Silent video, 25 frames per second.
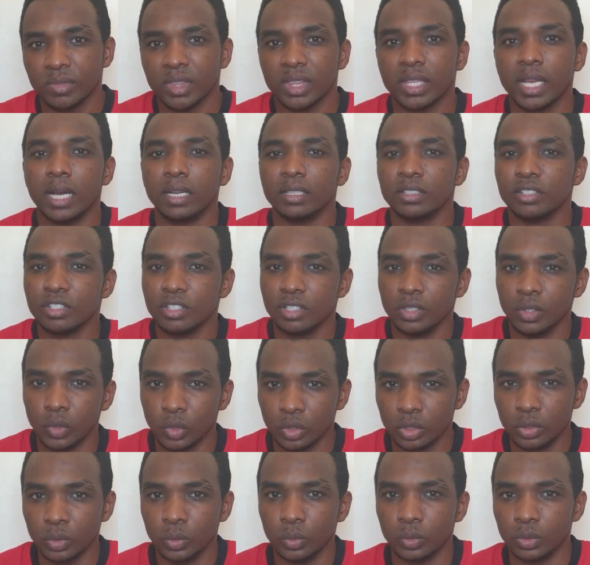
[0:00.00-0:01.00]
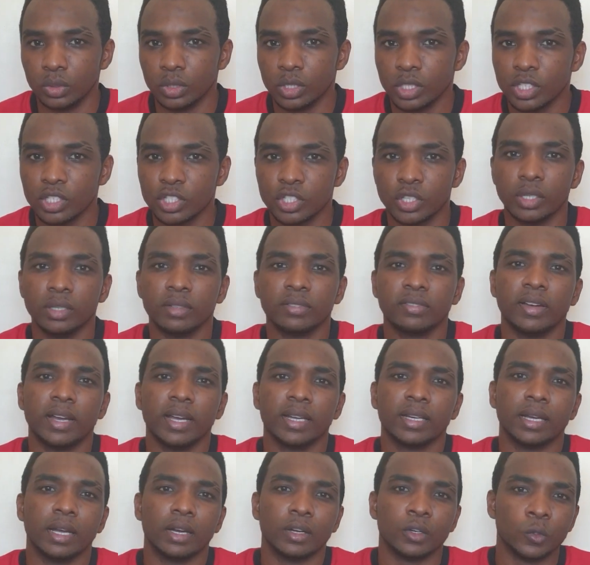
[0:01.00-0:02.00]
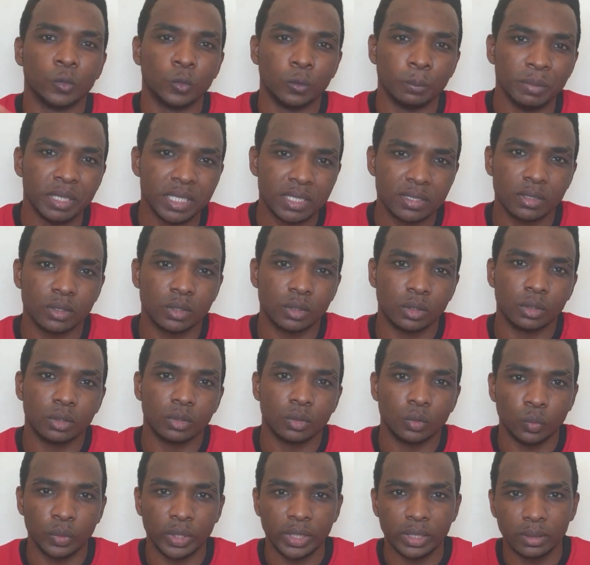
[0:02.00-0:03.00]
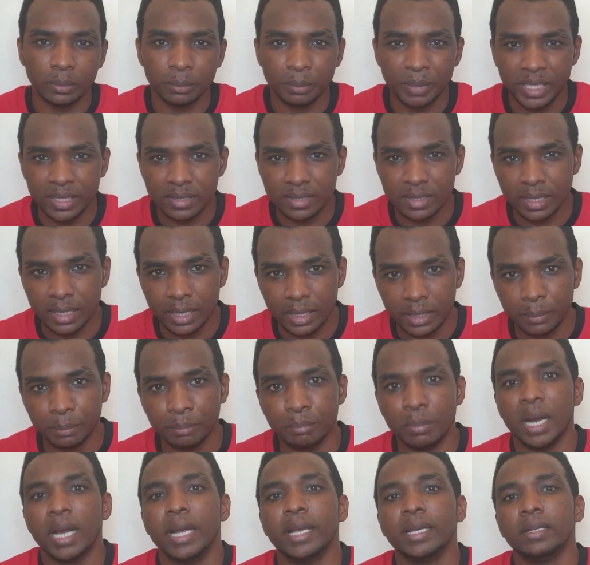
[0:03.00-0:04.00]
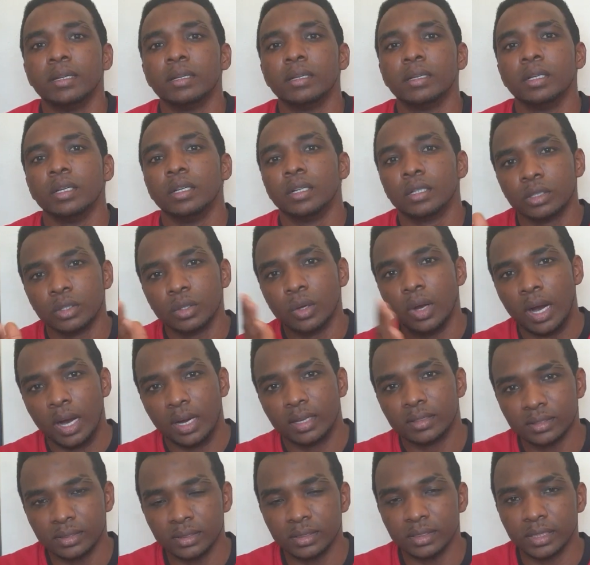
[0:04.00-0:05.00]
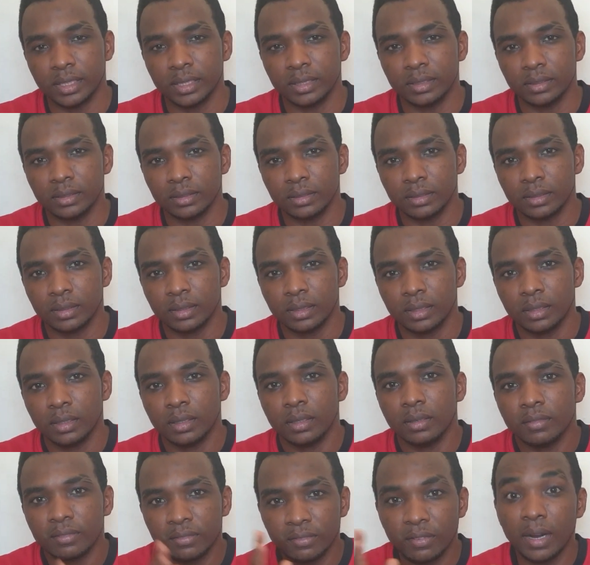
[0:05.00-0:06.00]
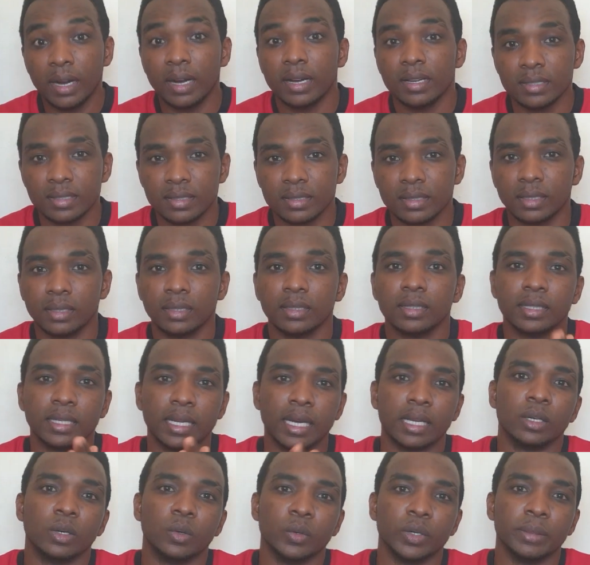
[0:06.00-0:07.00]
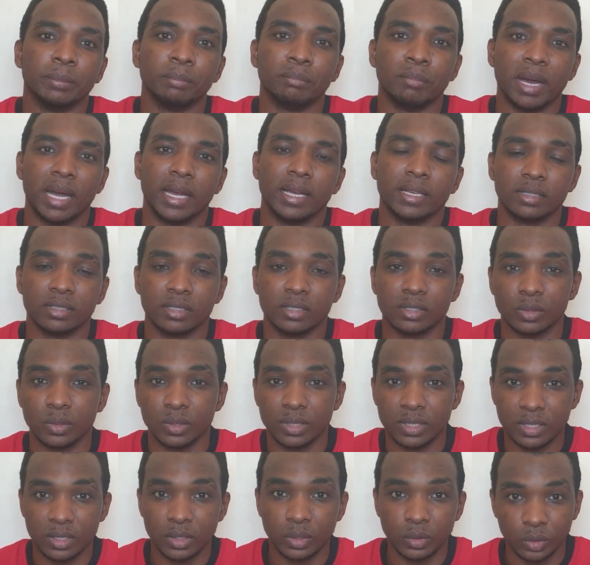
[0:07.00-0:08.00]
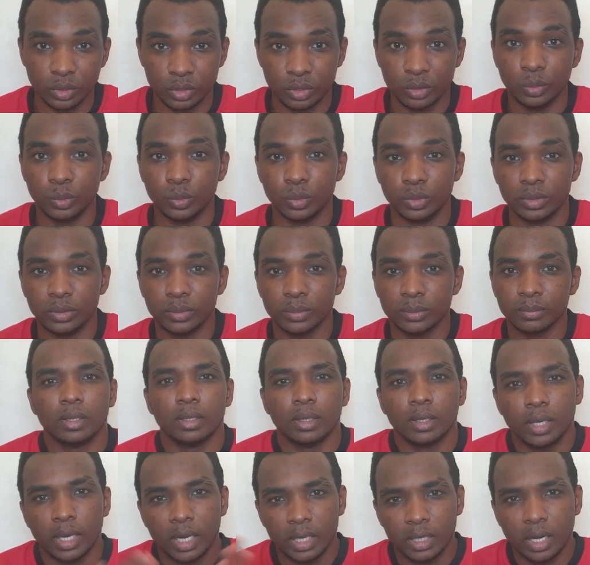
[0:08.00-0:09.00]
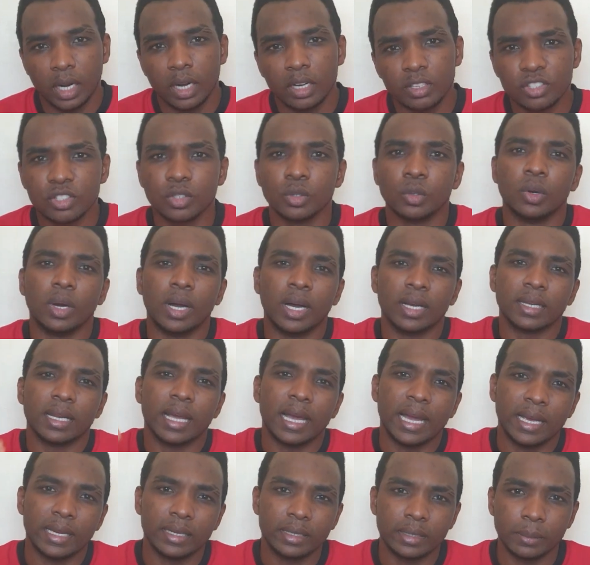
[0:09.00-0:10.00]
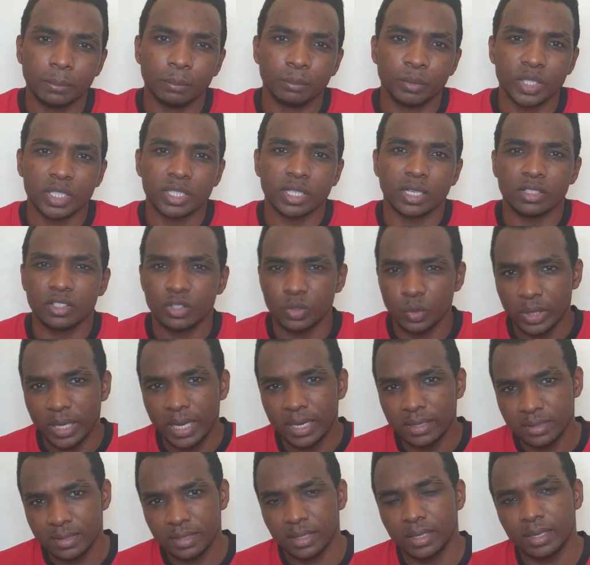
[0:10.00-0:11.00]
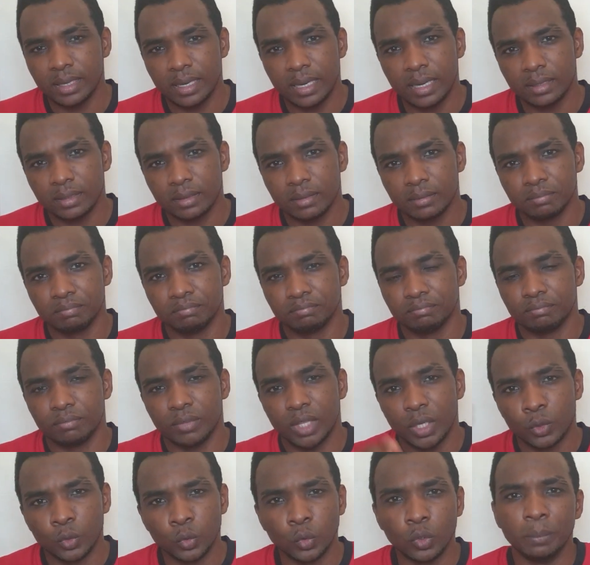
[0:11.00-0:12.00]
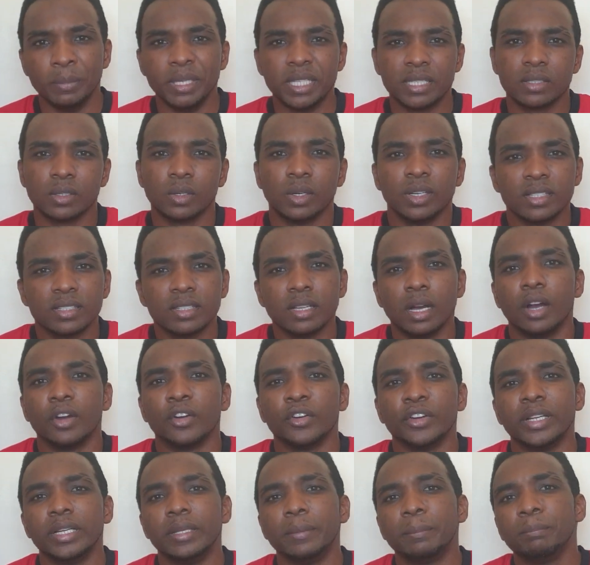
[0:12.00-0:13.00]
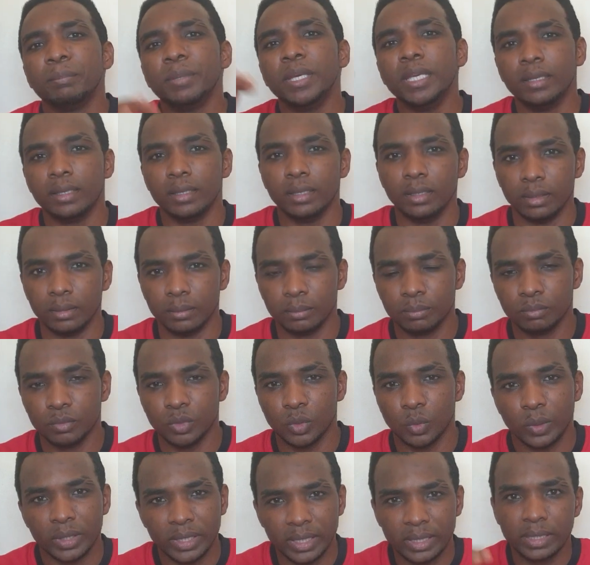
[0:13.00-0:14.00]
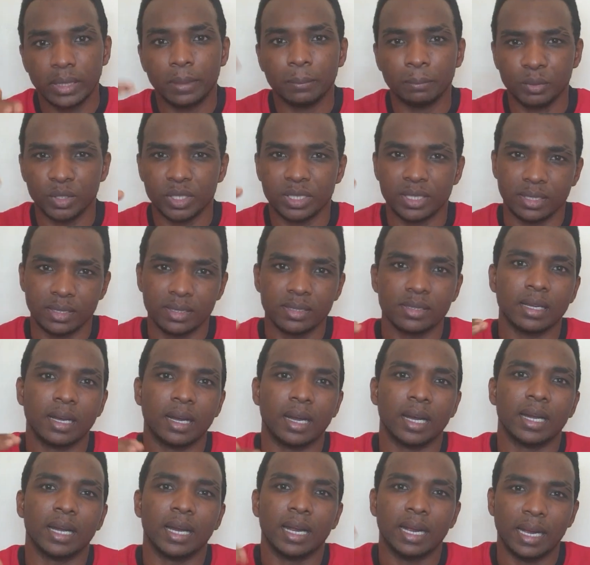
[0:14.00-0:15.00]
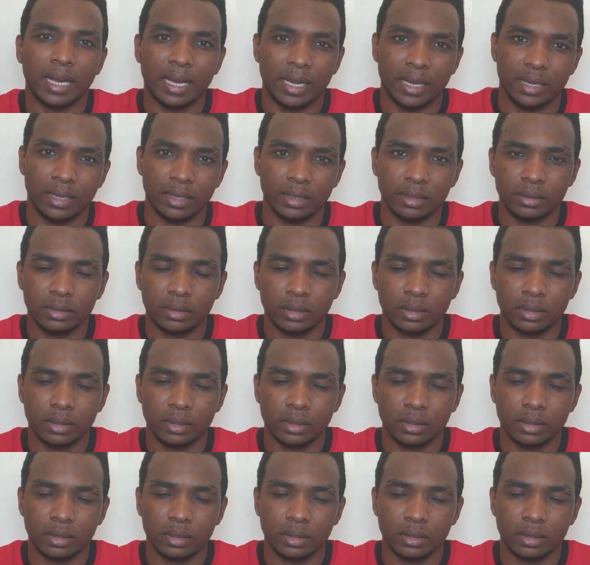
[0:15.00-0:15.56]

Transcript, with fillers: than C O two, so you'll find that Rubisco will basically bind to oxygen faster than how it binds to C O two. And also at high temperatures, you can say that Rubisco is not really picky when the temperatures are high,